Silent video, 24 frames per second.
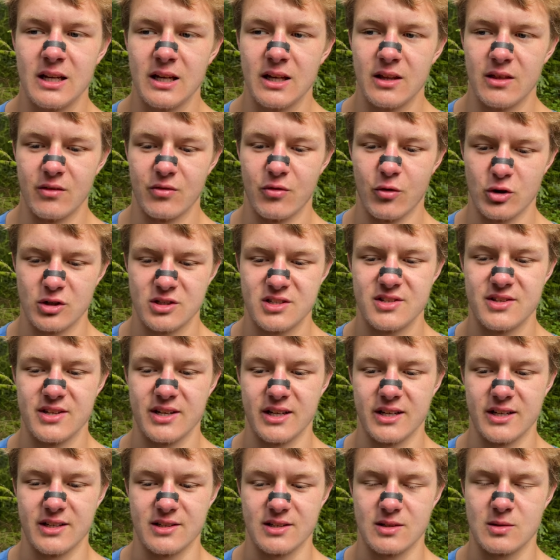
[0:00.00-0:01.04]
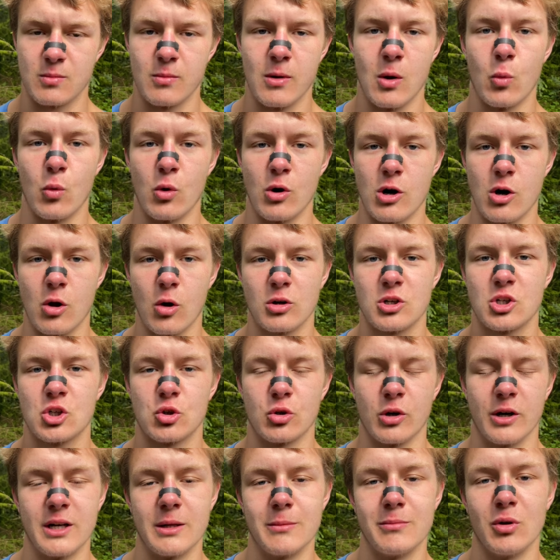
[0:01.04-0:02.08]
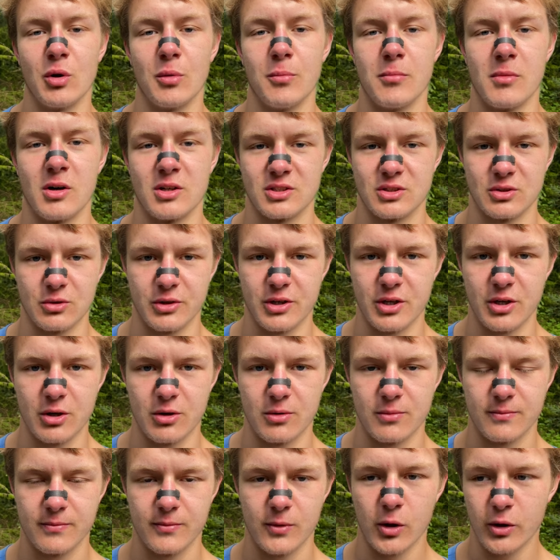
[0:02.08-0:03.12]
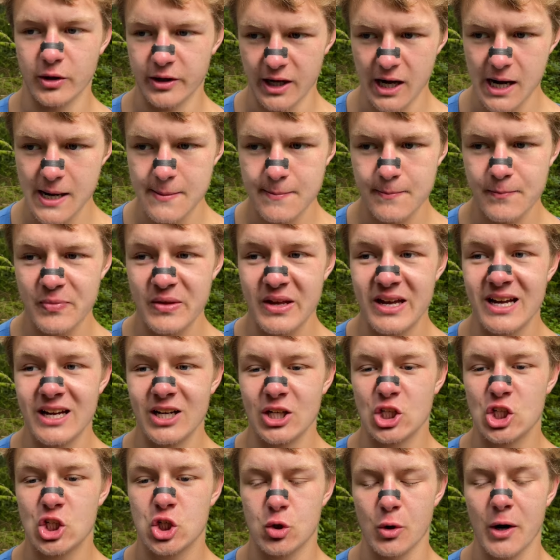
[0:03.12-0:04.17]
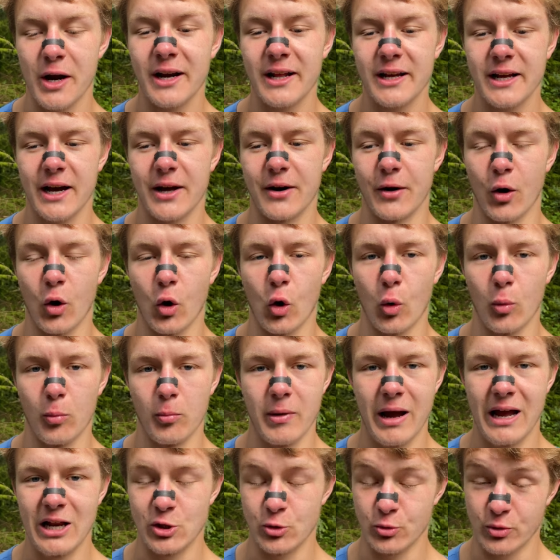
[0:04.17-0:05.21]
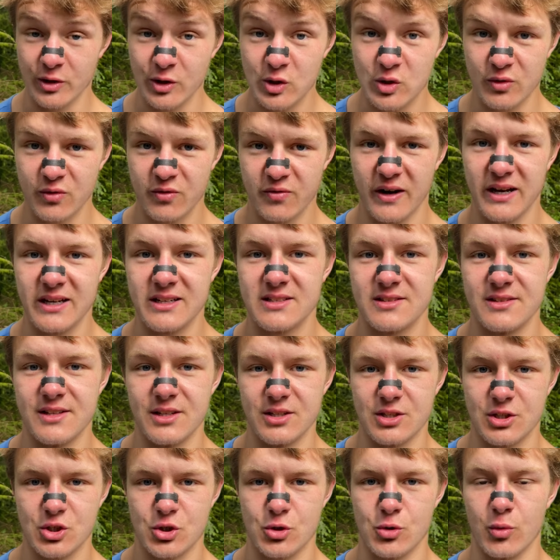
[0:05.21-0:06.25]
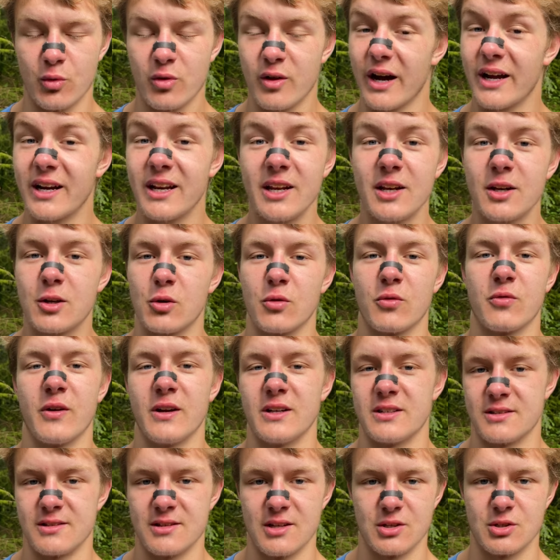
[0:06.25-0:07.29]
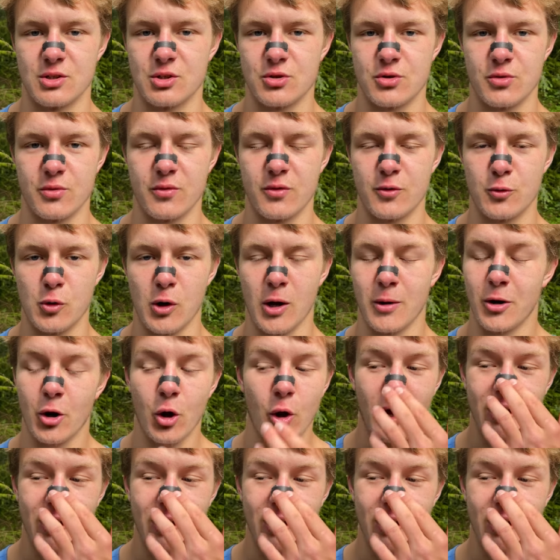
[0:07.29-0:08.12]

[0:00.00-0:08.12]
The first thing is, we're not trying to build muscle here, okay? Training at home, and you need to face this truth. I needed to face this truth too.